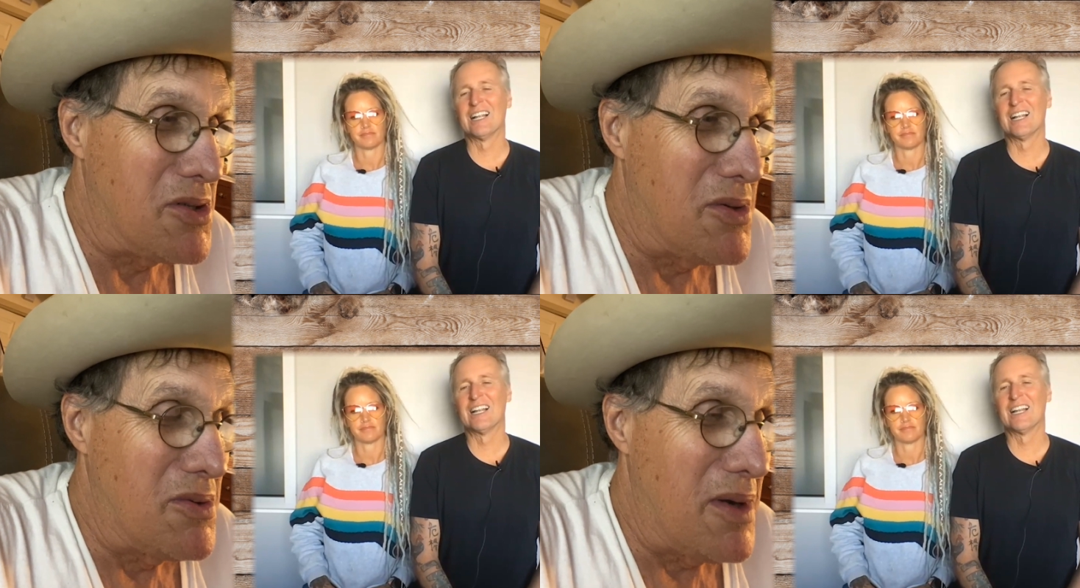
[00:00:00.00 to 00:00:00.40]

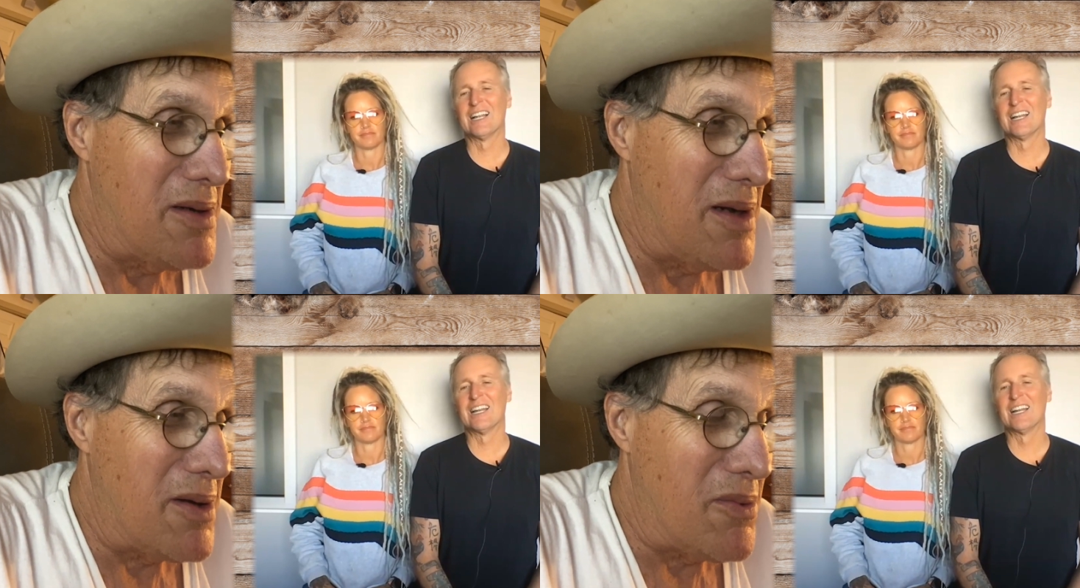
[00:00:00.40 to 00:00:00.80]
Speaker 1: So
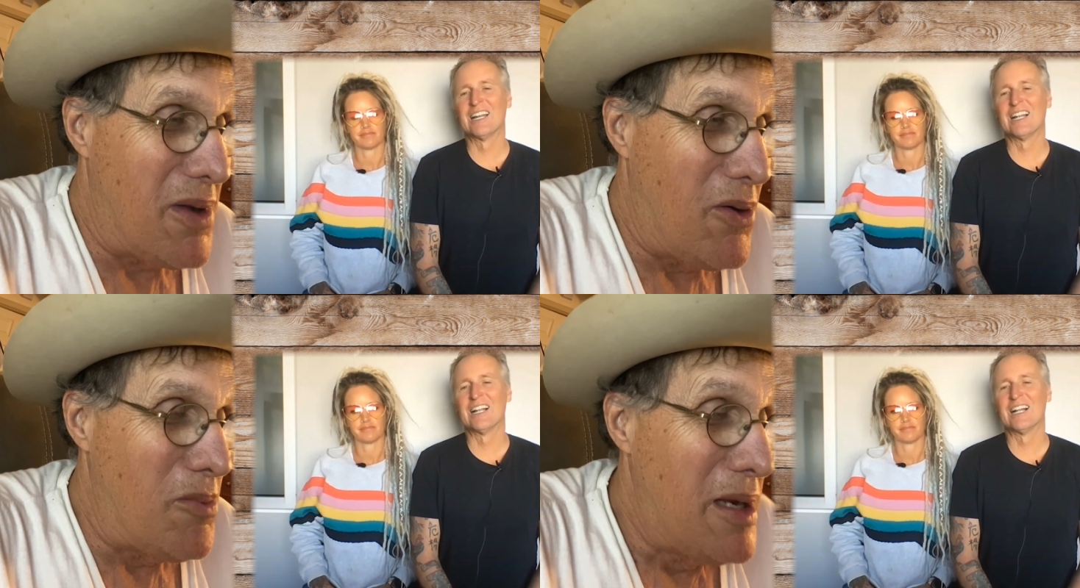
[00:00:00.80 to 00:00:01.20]
I
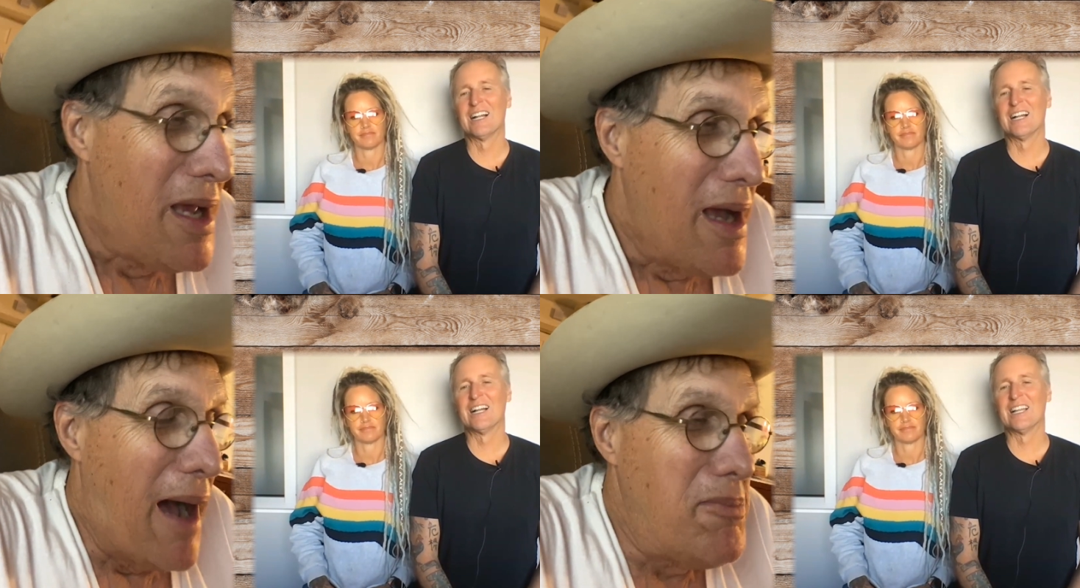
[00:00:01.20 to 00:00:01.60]
don't know,
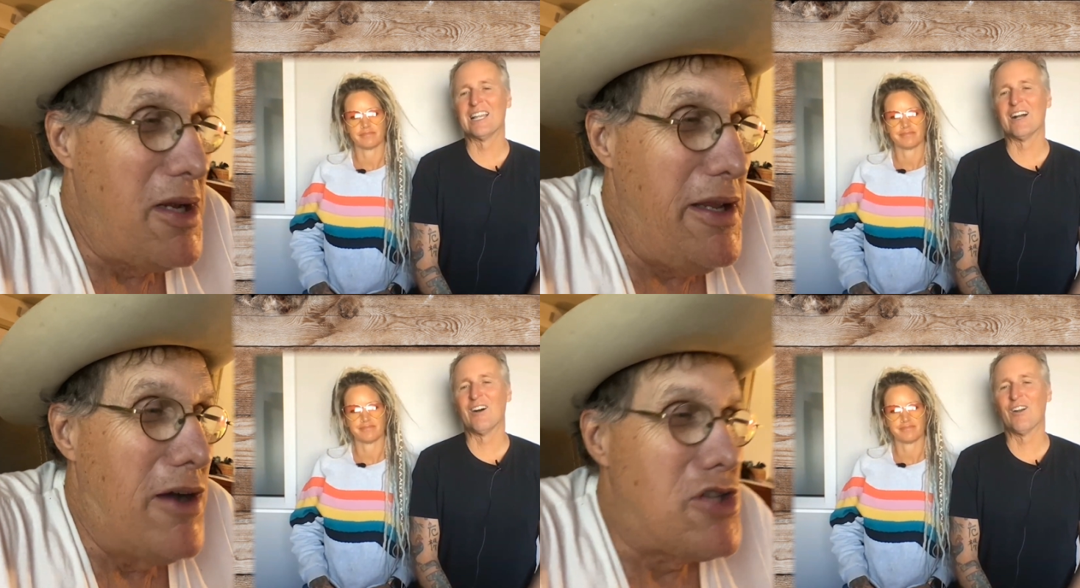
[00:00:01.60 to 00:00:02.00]
but I
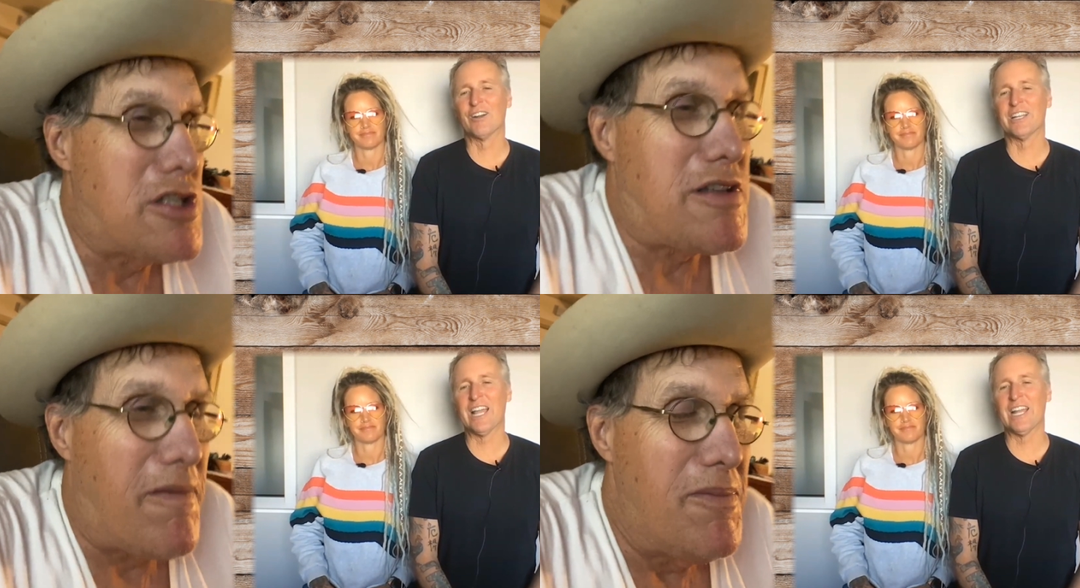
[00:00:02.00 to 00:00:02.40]
yeah, mean, hard
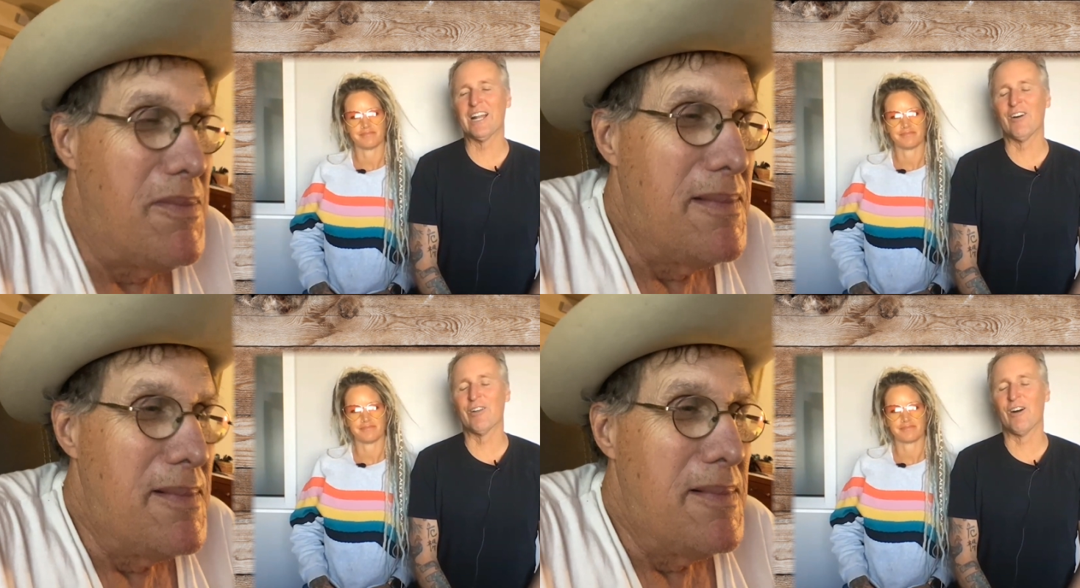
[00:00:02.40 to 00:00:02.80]
just, data
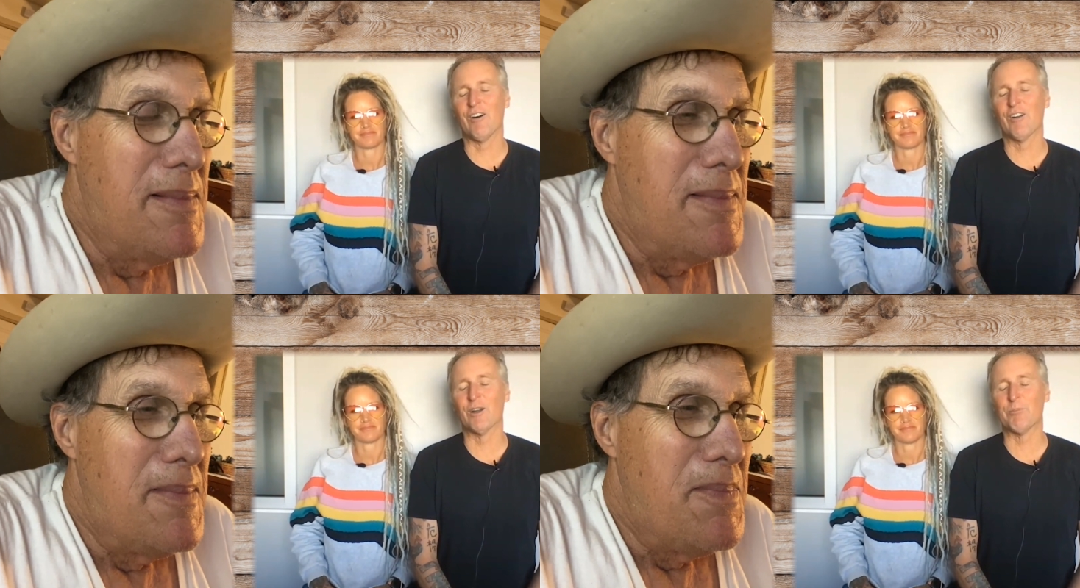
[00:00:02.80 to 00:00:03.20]
Speaker 2: on a
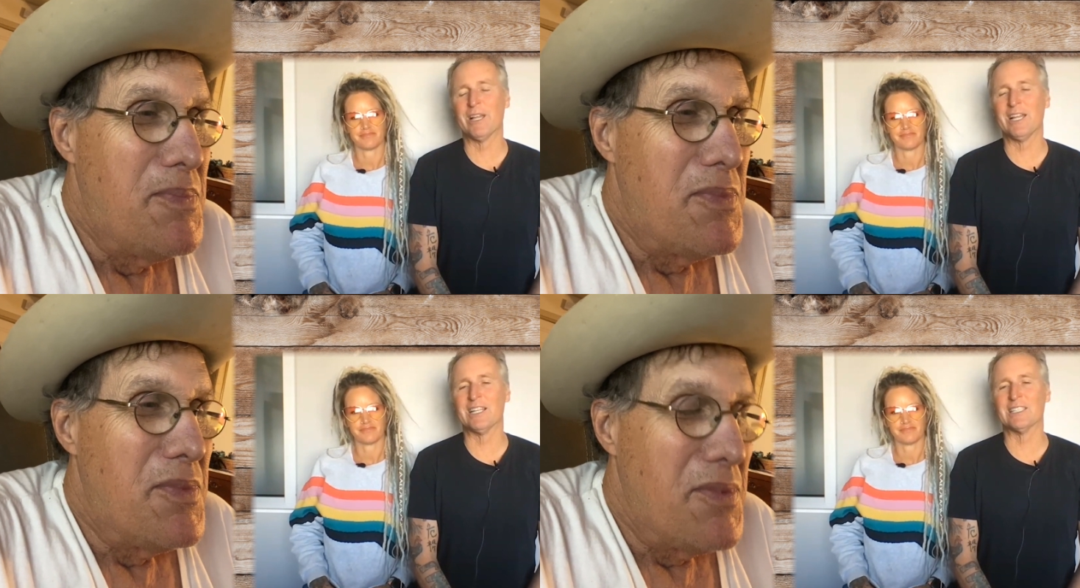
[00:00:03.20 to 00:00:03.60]
hard
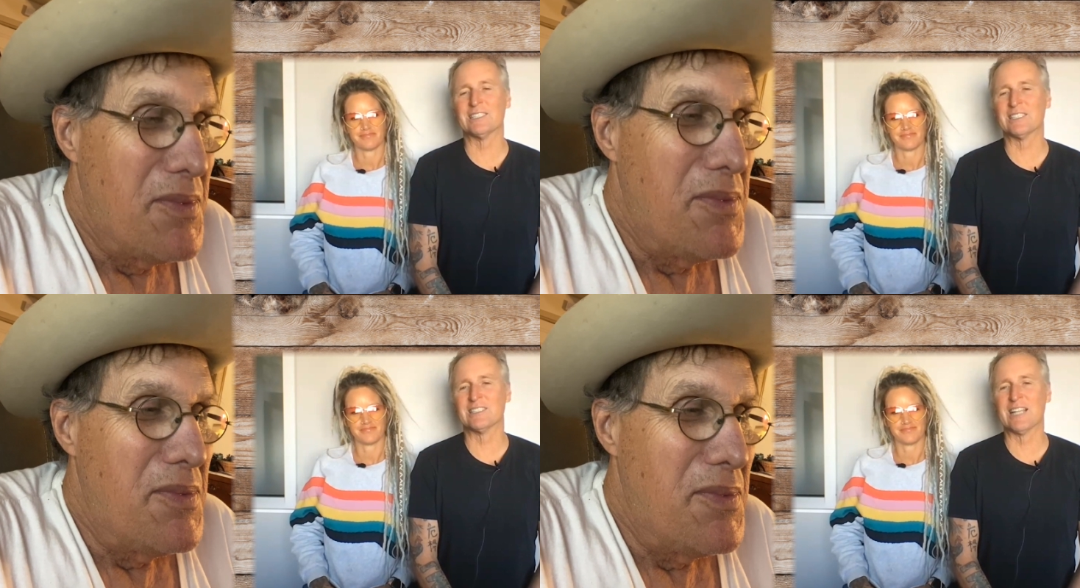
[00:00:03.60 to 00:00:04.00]

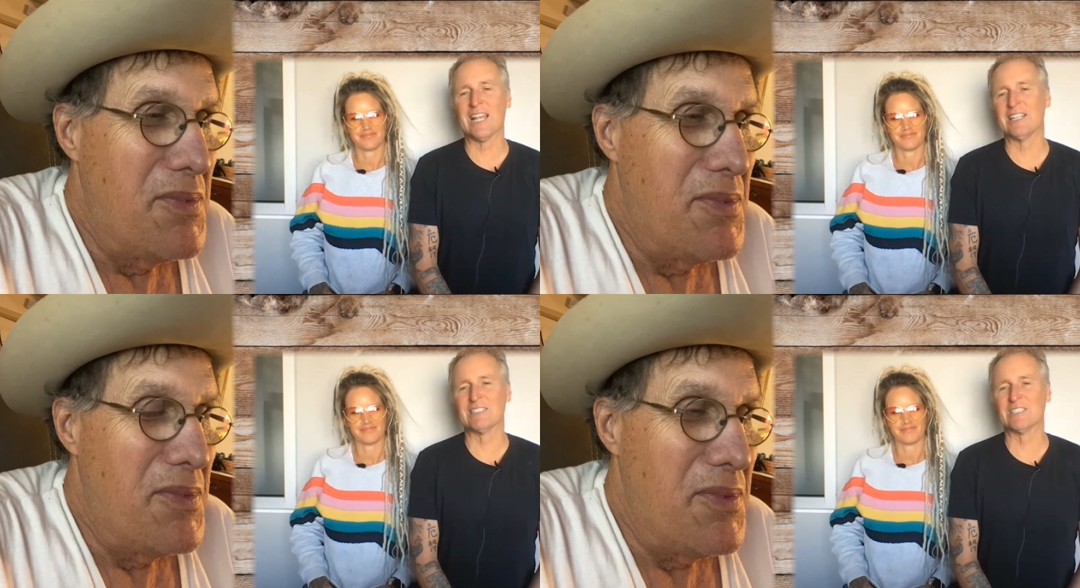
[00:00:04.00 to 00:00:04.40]
penis
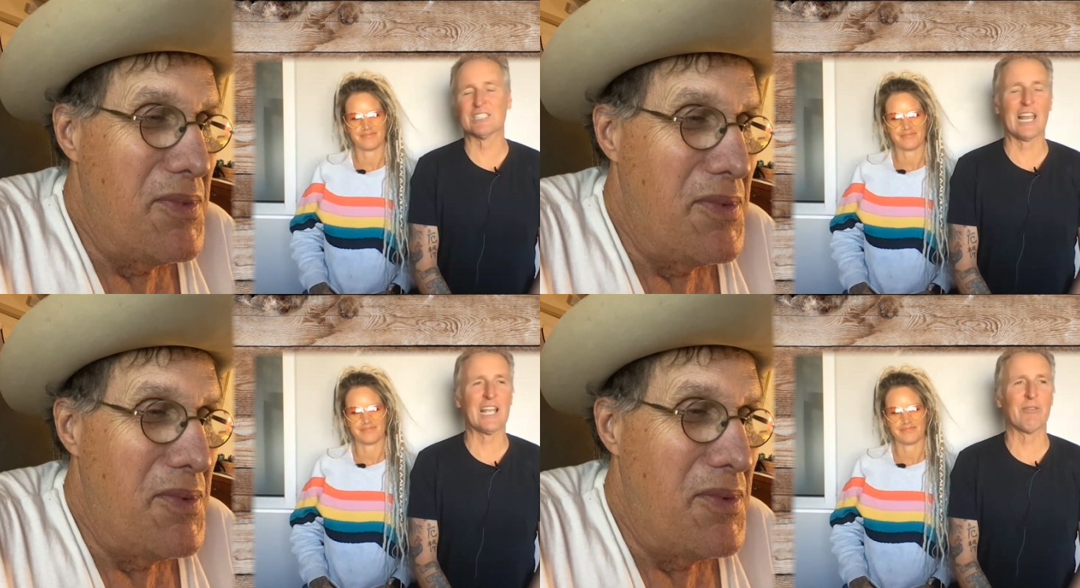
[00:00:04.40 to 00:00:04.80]
ain't just
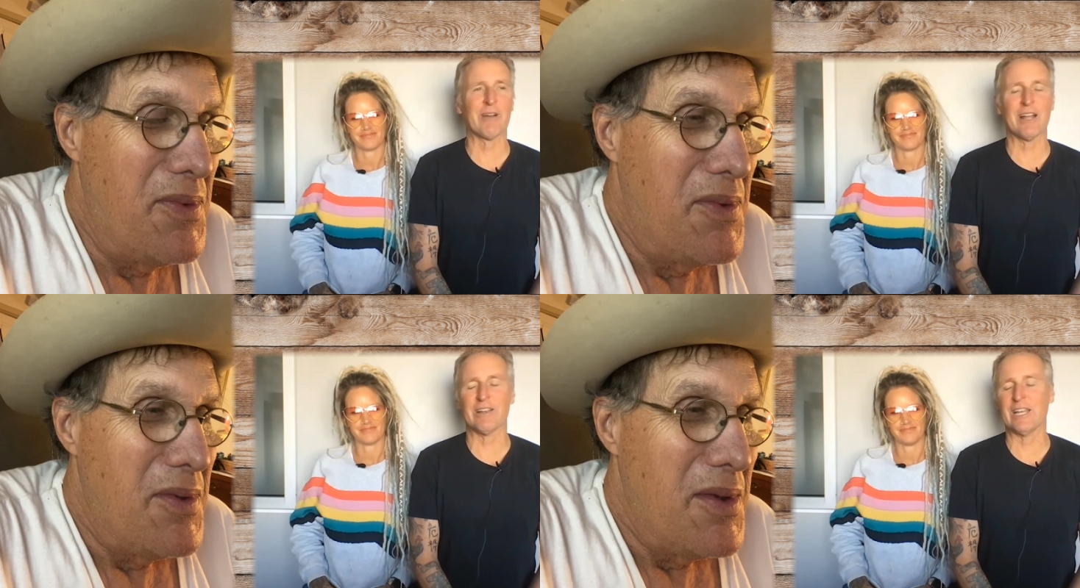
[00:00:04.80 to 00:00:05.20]
laying
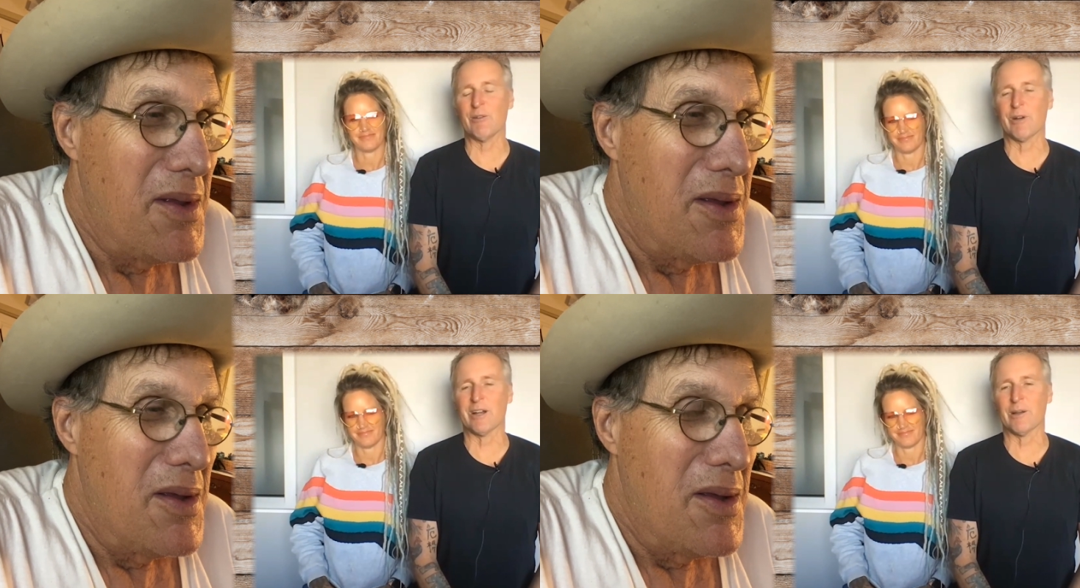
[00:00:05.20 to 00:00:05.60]
around
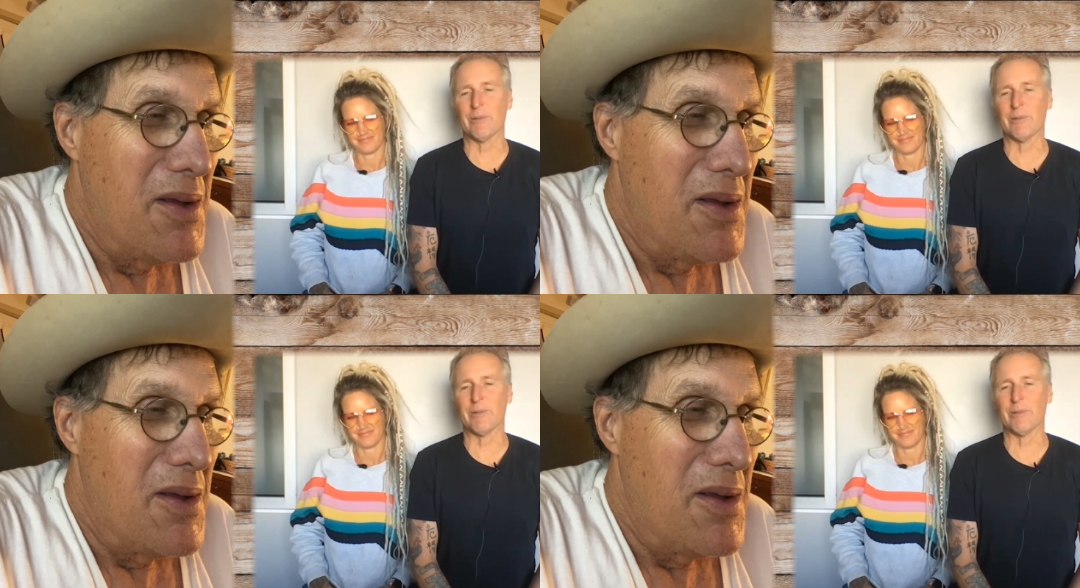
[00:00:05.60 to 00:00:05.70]
anywhere to